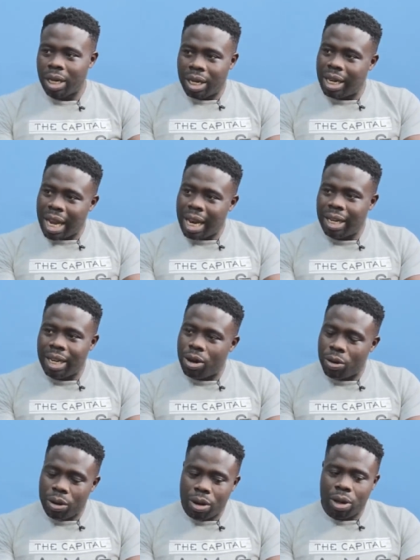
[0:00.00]
na de
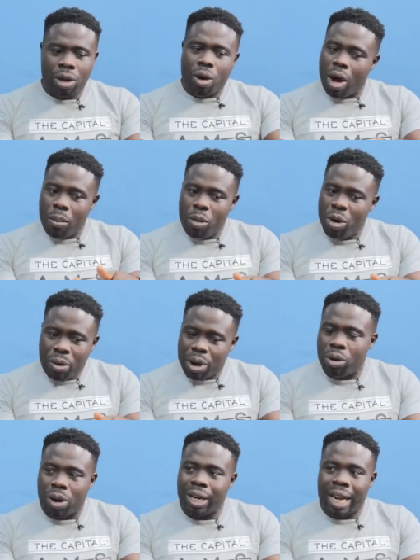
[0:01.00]
omo
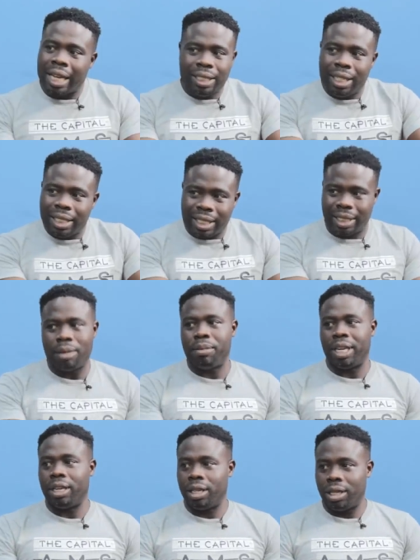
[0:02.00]
recognize it se
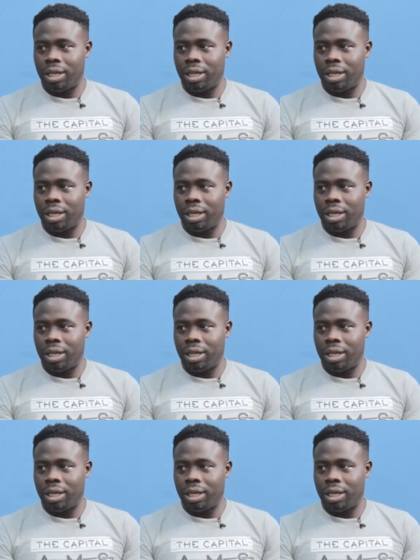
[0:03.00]
me